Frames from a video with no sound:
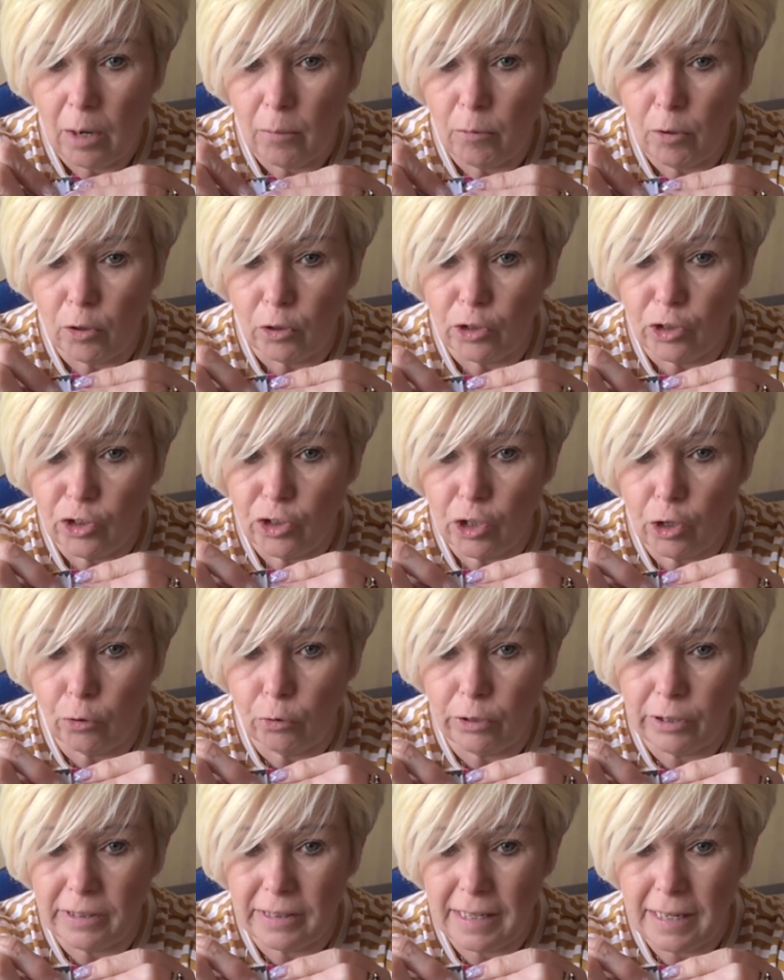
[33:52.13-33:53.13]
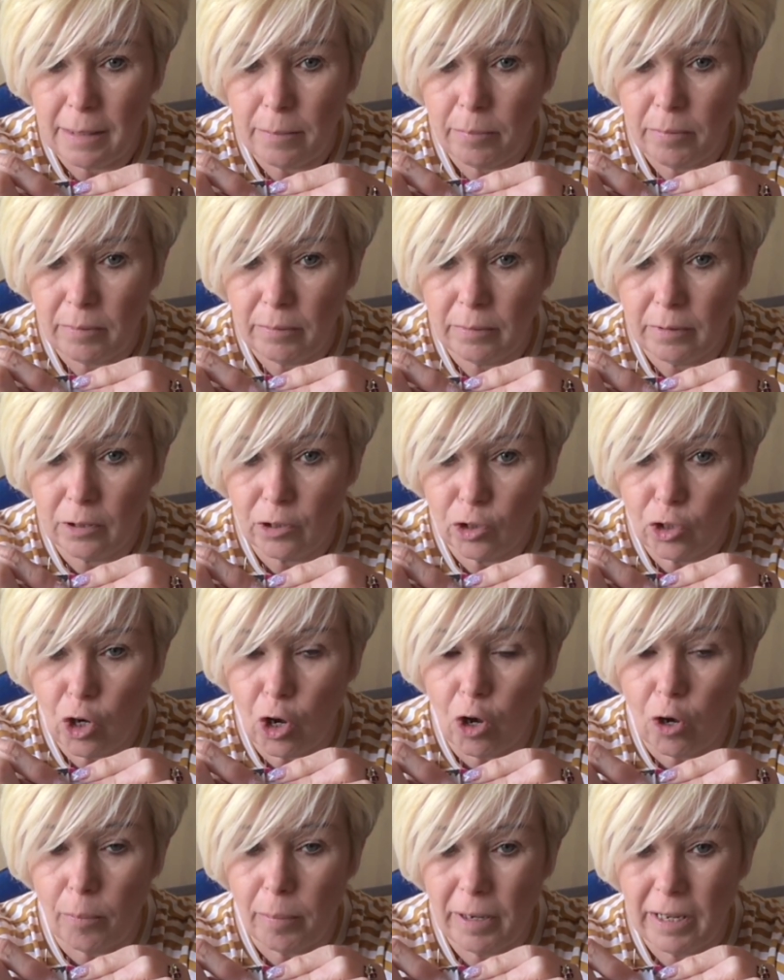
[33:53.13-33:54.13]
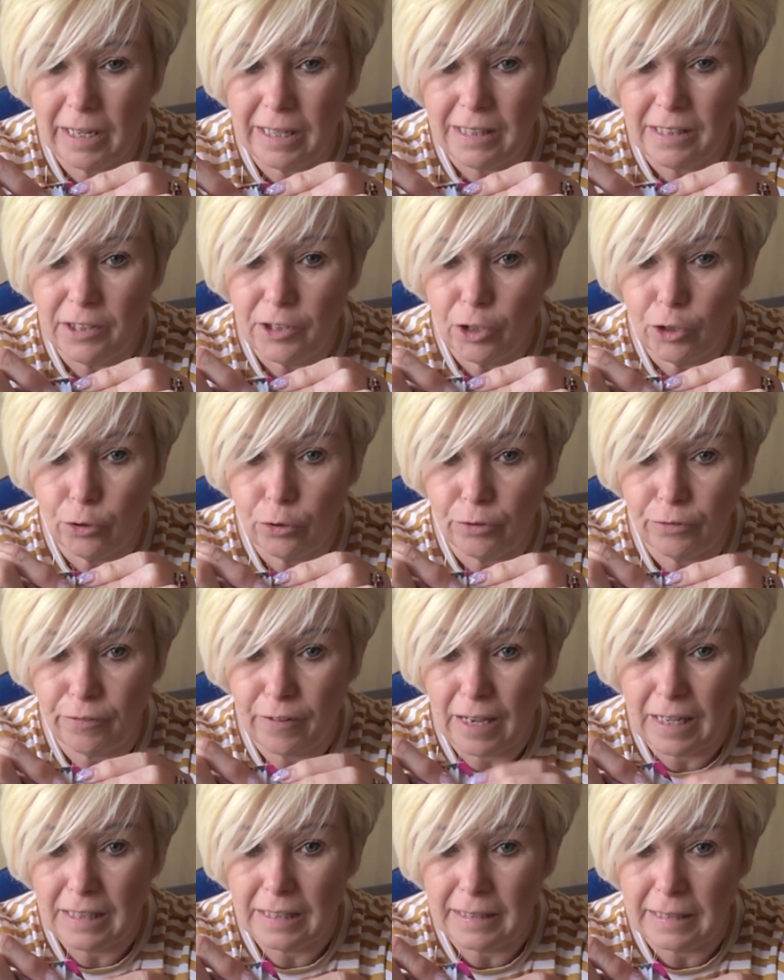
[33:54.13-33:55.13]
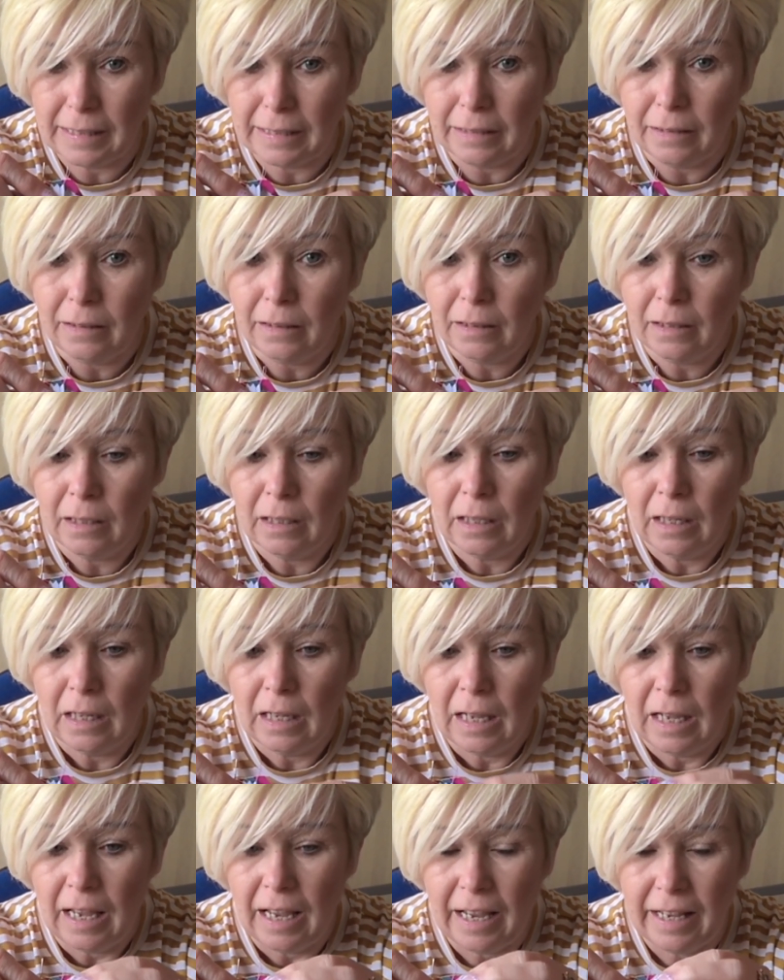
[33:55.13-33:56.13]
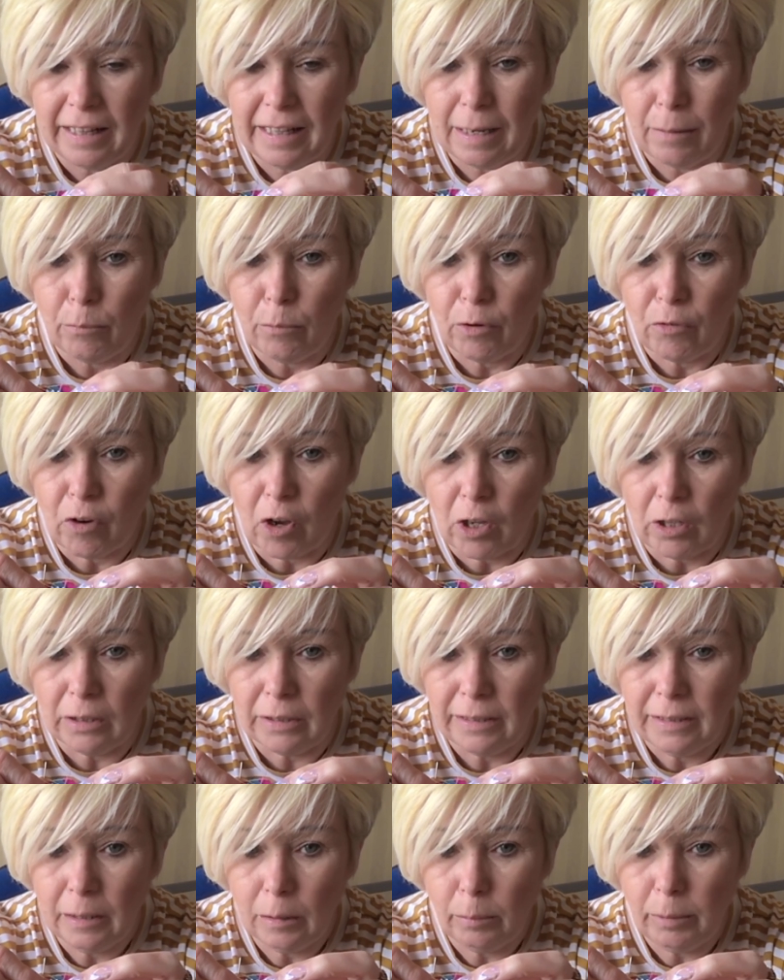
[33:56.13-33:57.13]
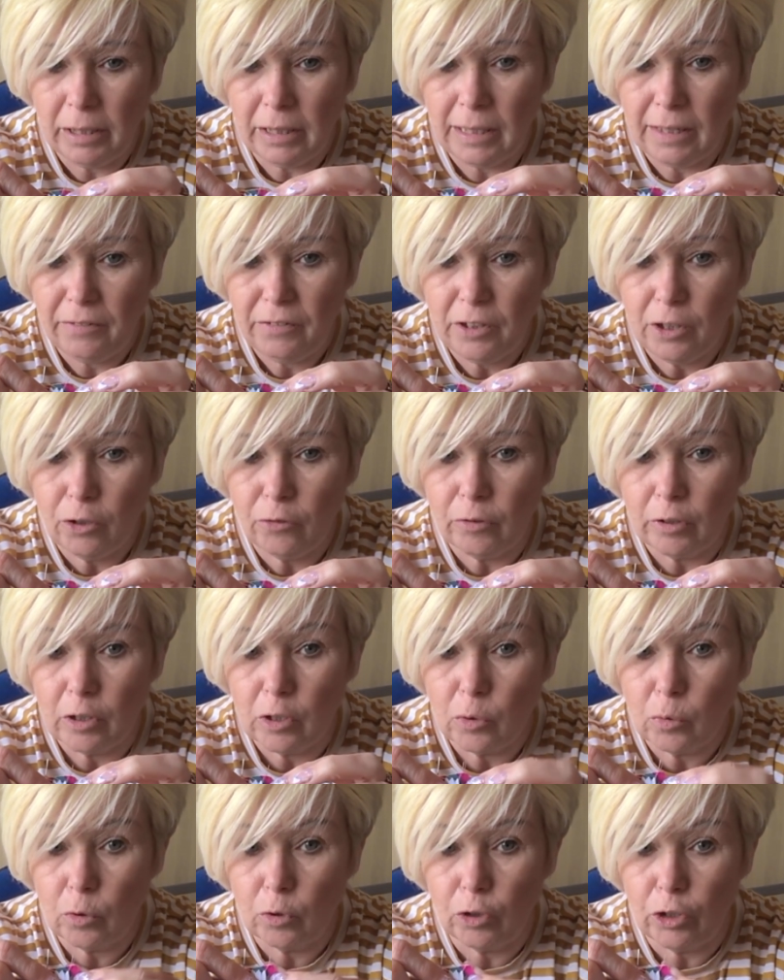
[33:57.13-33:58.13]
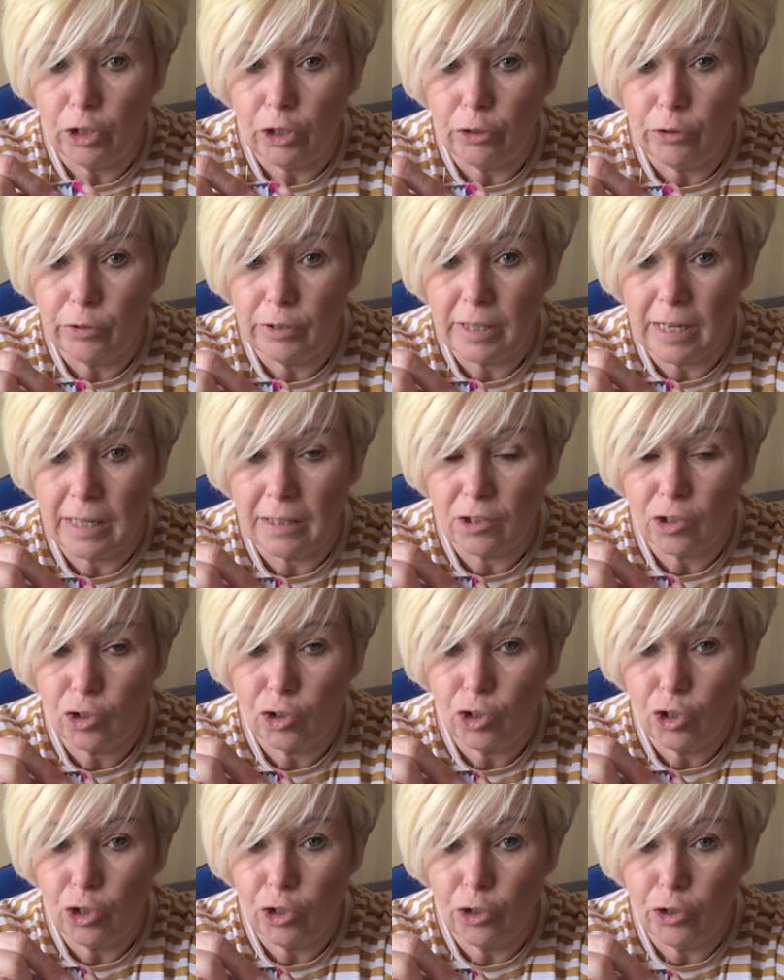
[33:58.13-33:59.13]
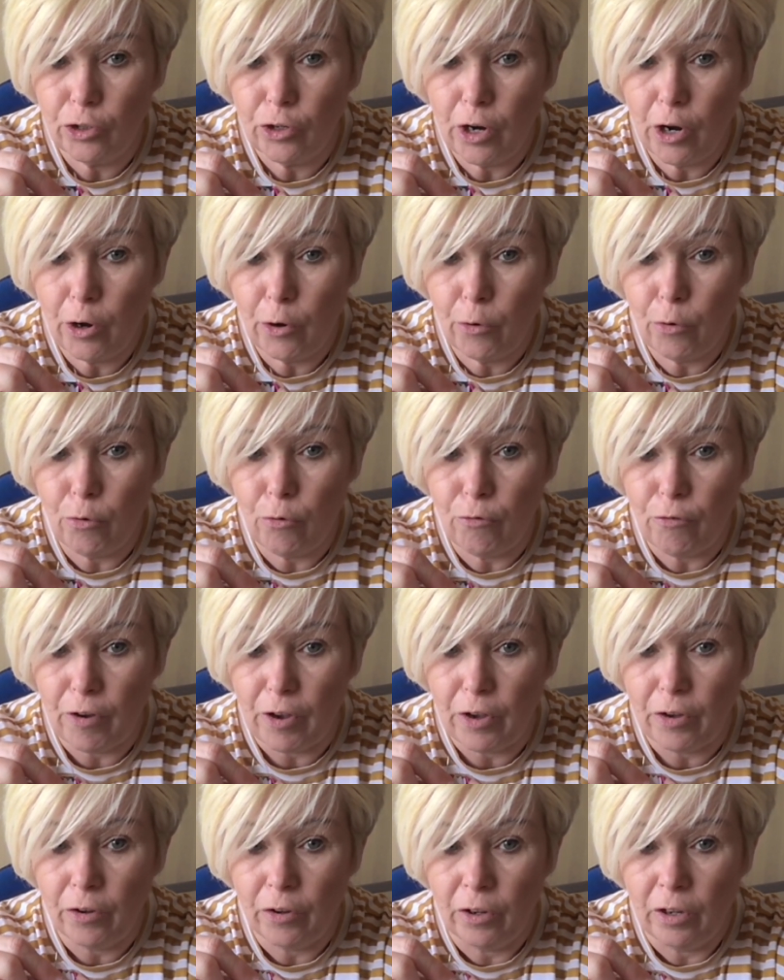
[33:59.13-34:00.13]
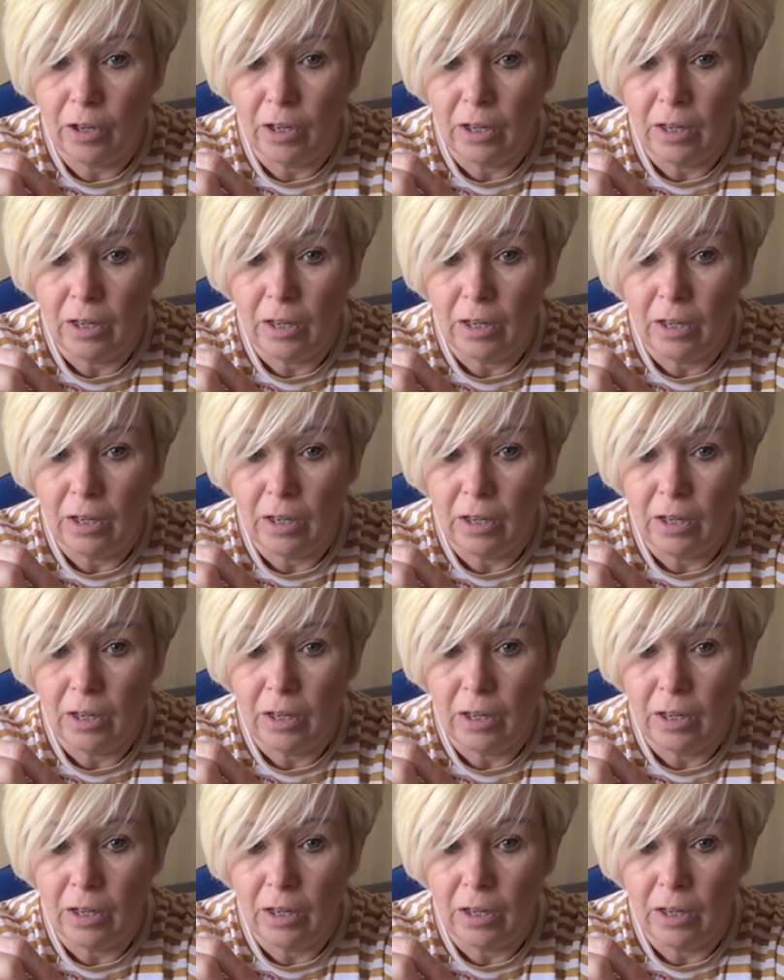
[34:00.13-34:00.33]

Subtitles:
and we're going to sew the zip top into the facing, and then we've got a little bit left over because we're going to use that to turn over